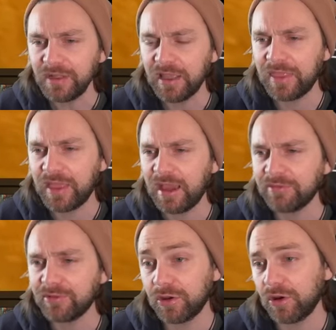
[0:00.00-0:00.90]
and they have
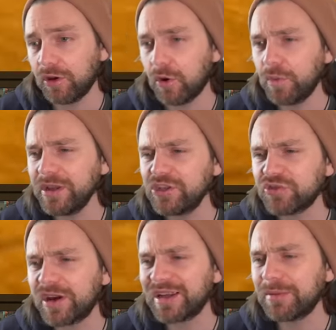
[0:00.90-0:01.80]
a, a wicked
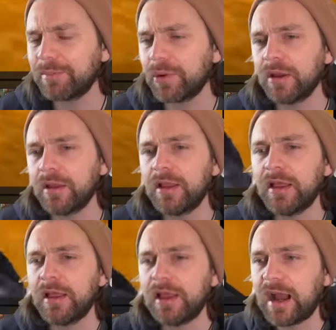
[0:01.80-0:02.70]
trailer, but
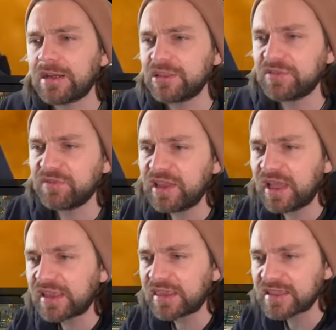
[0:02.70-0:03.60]
I just feel
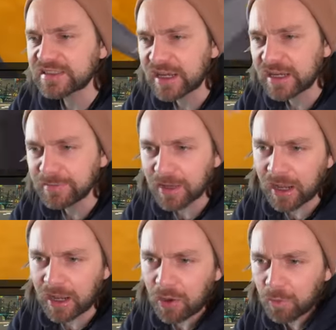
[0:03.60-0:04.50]
like this type of
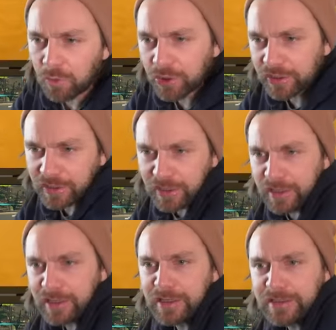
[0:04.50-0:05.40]
artwork
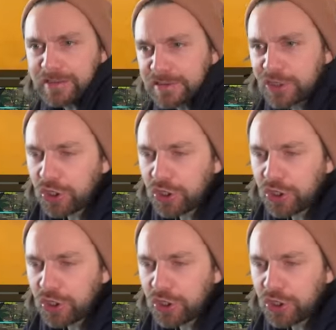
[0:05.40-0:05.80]
is